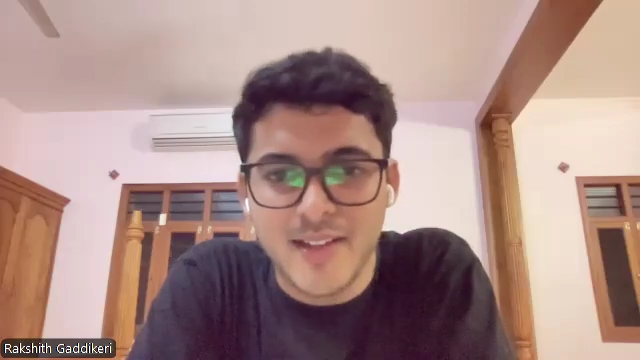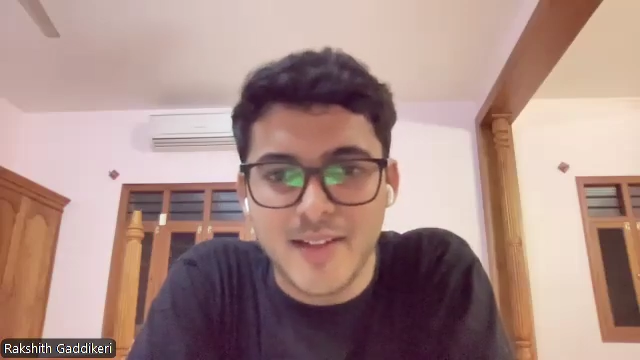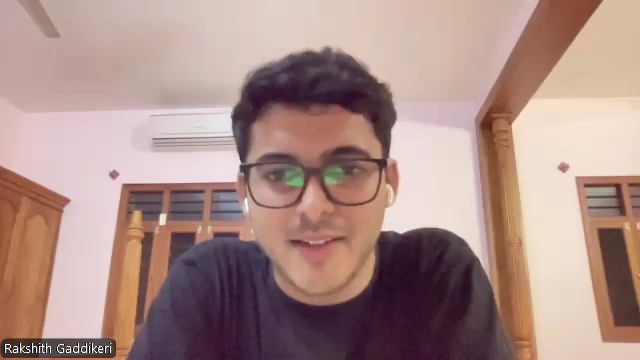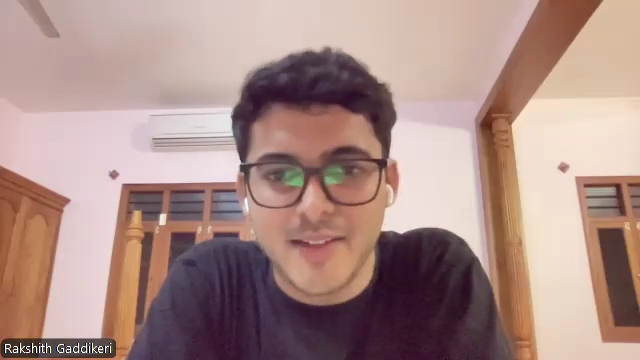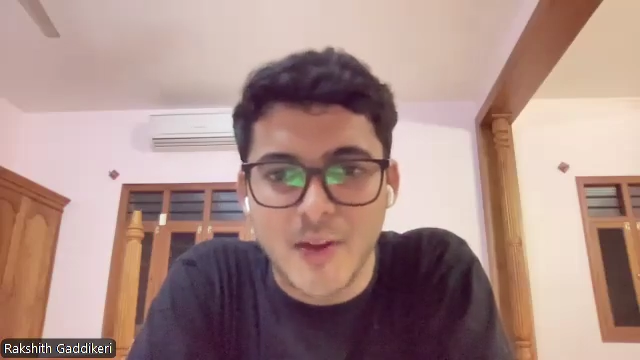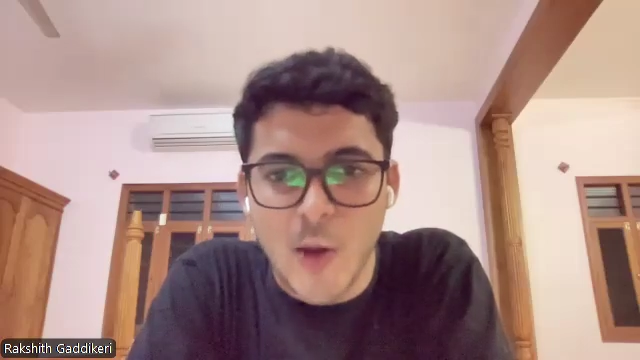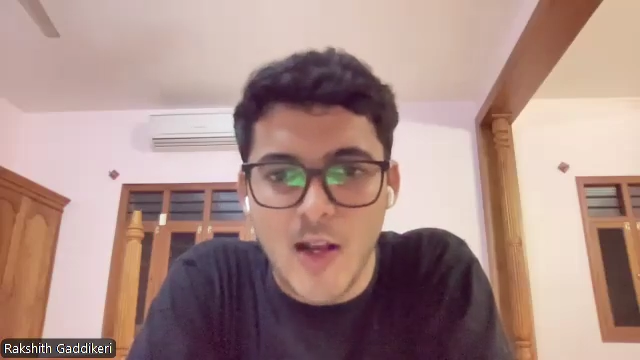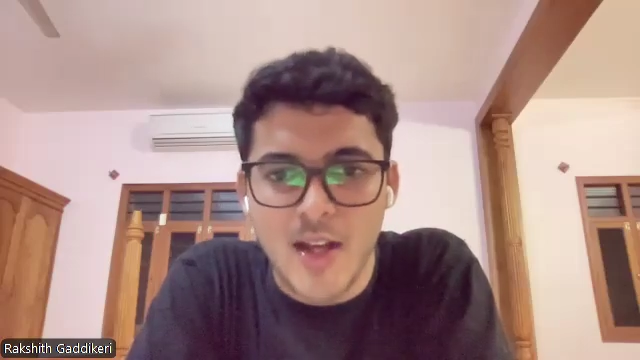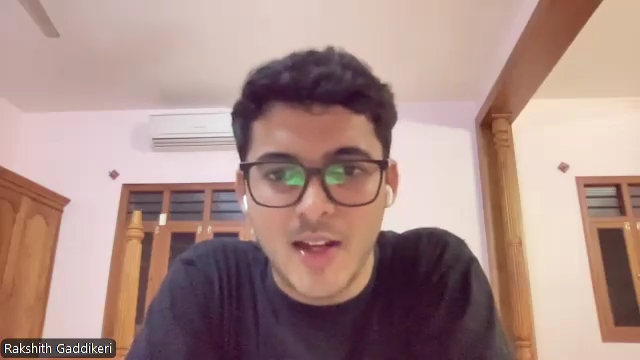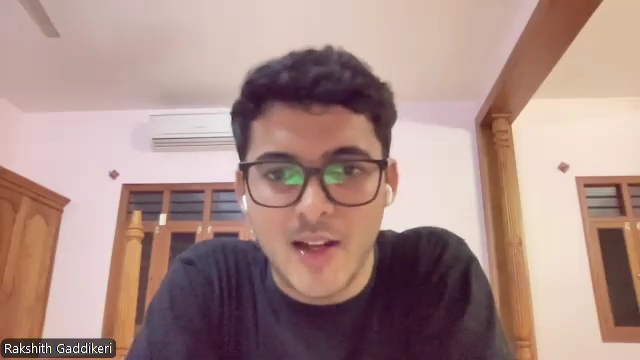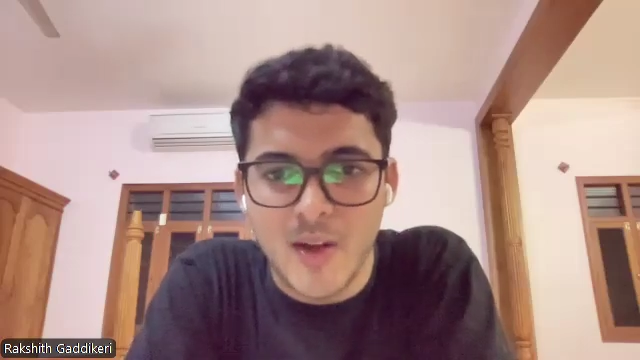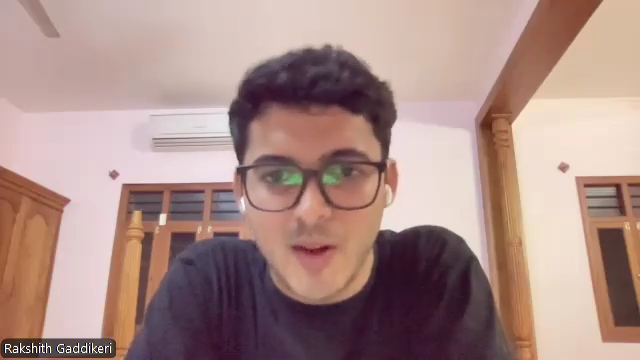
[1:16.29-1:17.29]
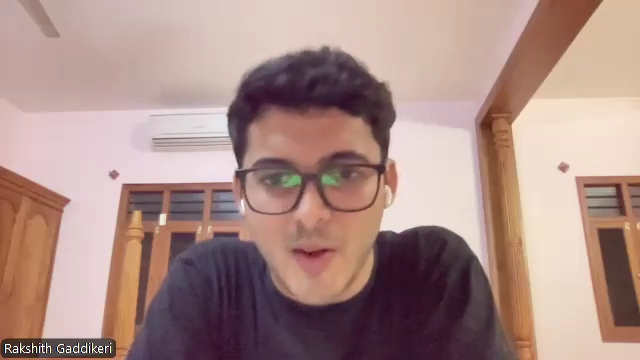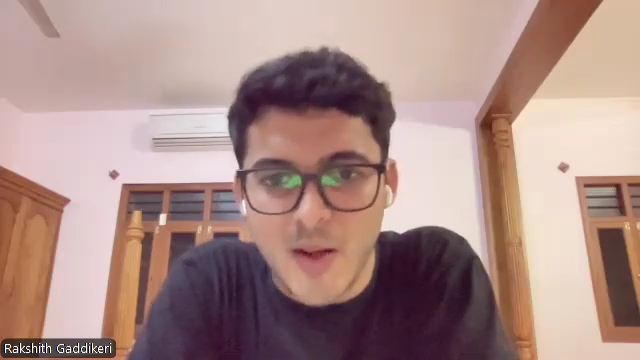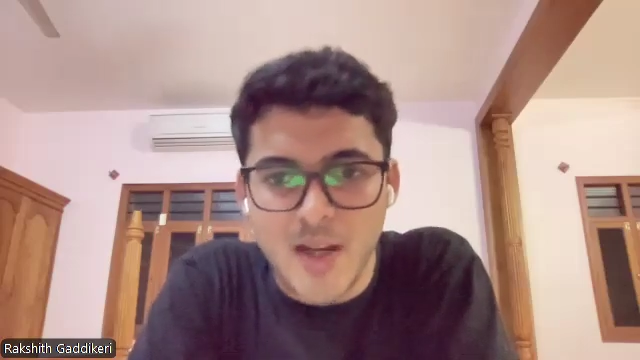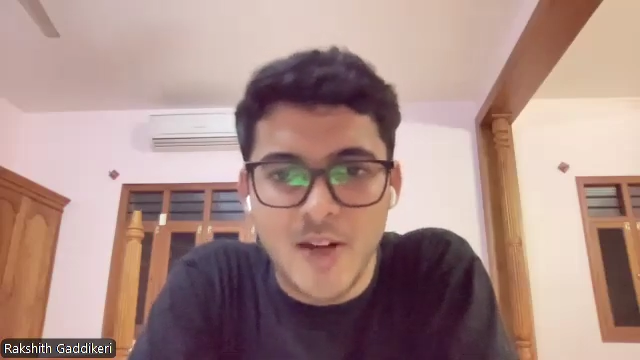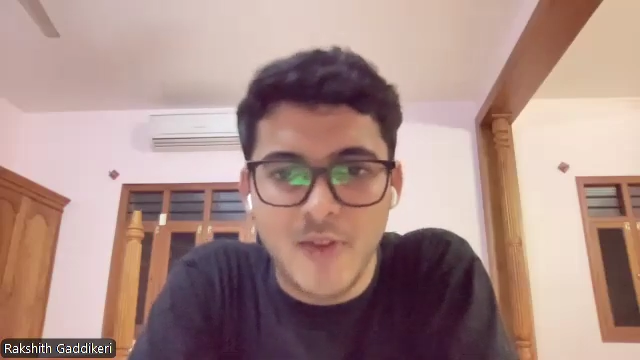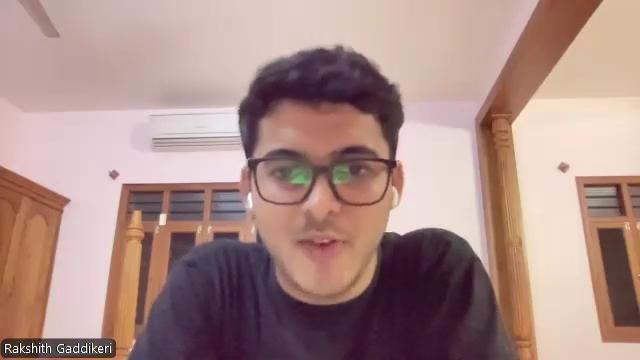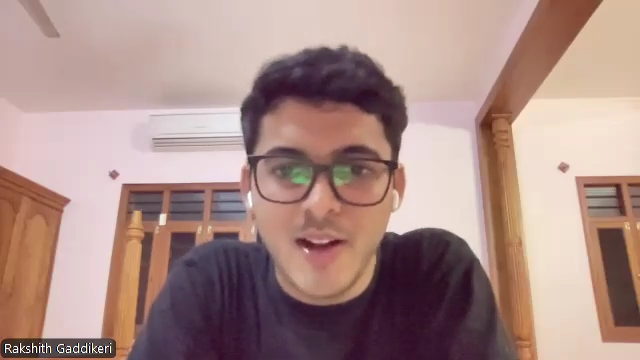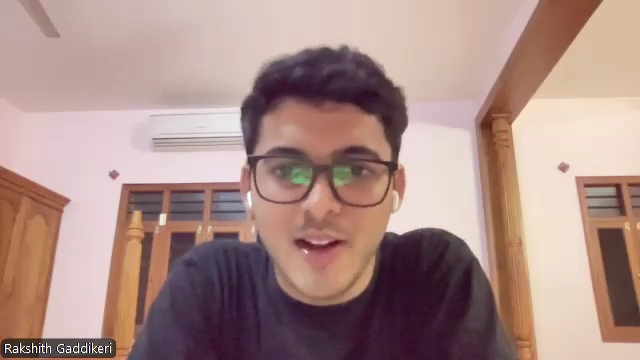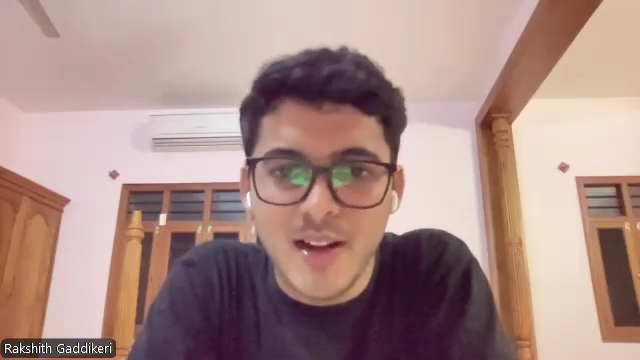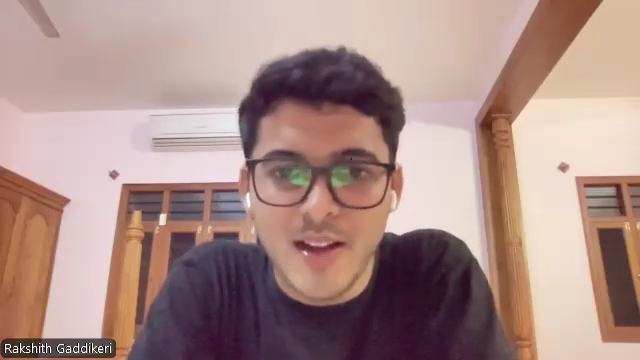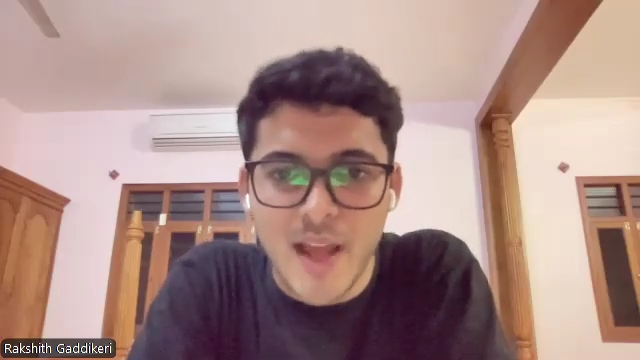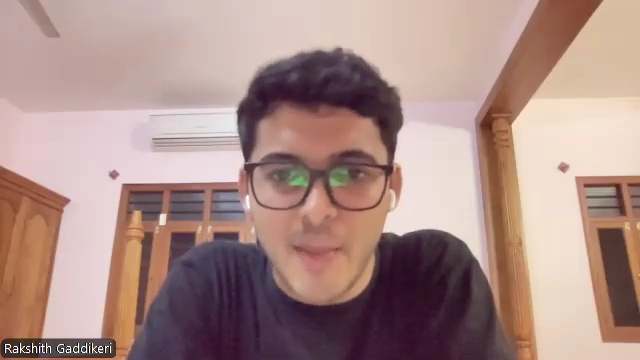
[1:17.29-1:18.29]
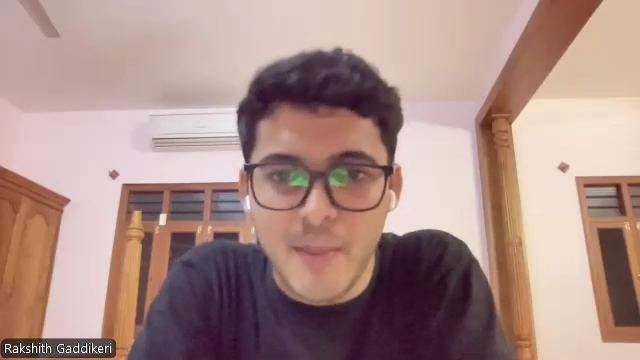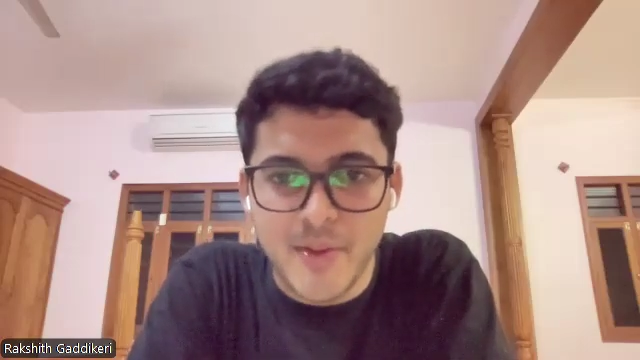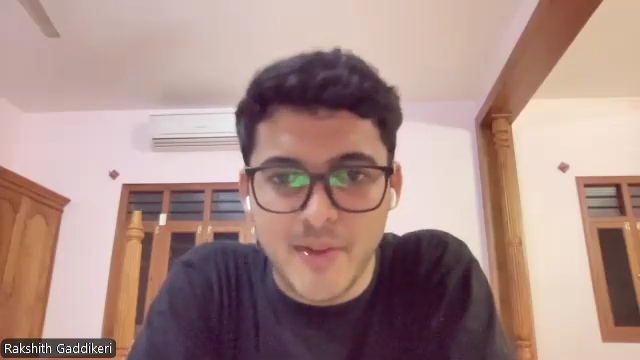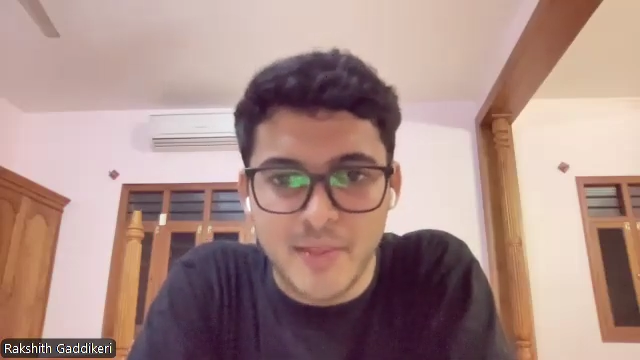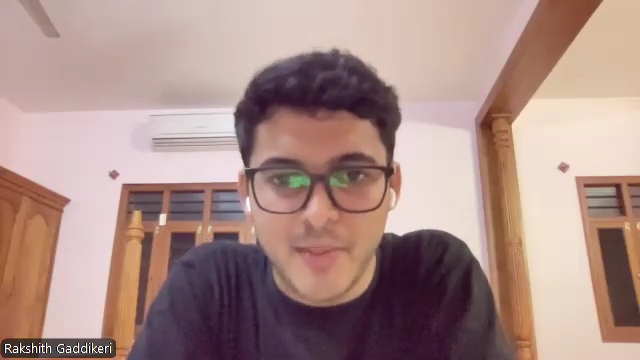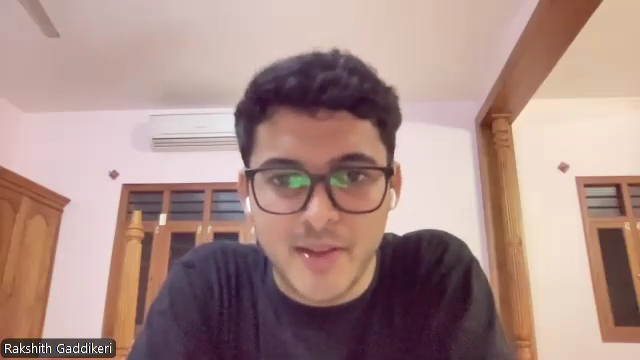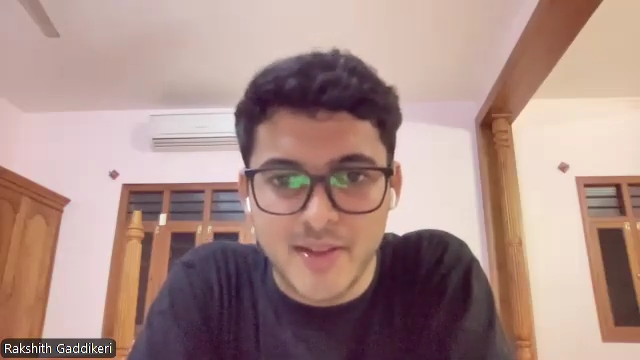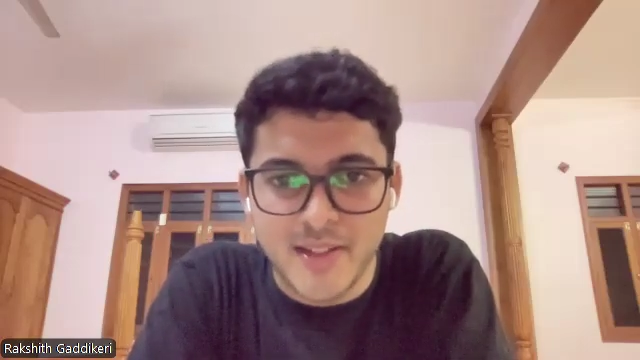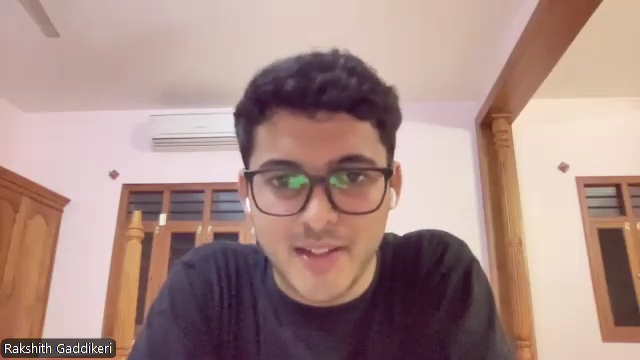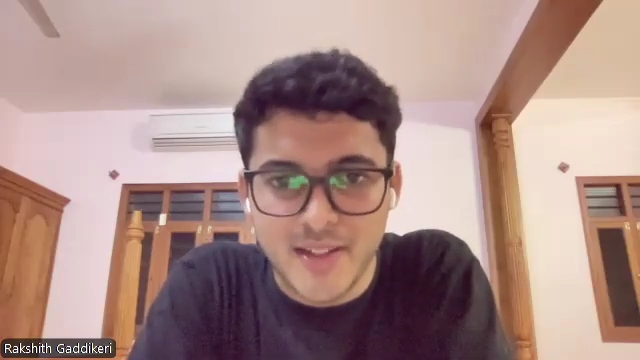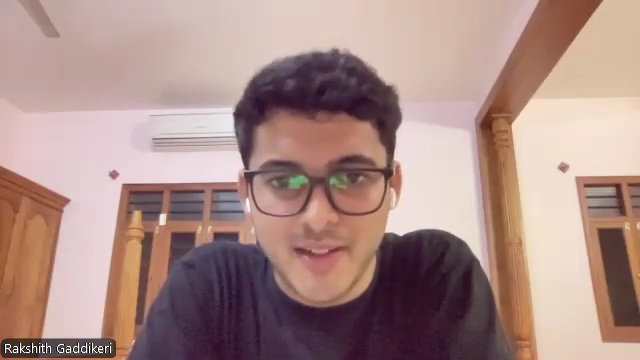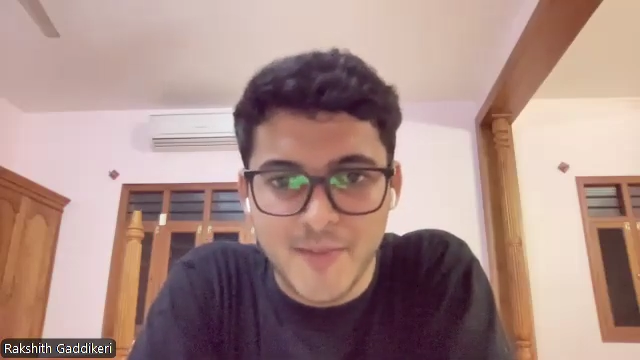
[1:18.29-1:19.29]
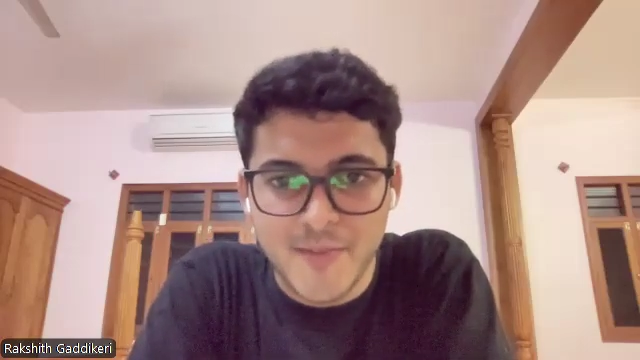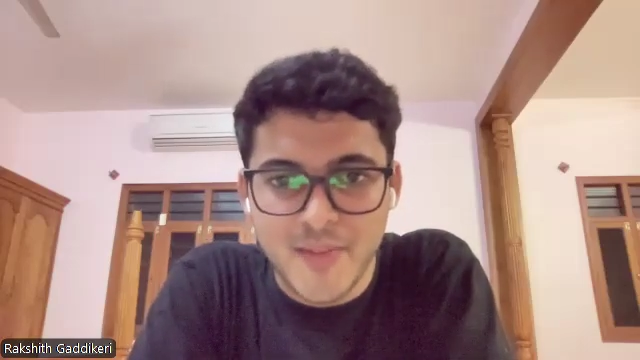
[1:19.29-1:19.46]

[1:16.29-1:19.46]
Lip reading: That's a Royal Enfield campus ambassador.